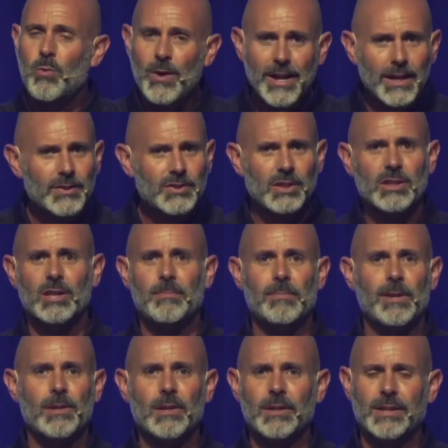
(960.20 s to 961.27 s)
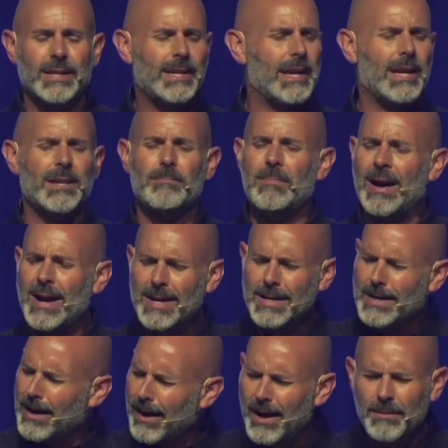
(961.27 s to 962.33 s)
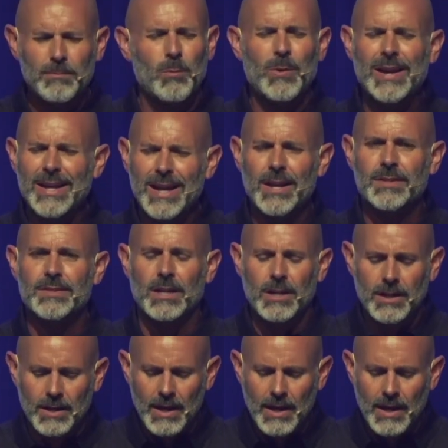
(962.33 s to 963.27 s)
we as a community, and my God, we as a,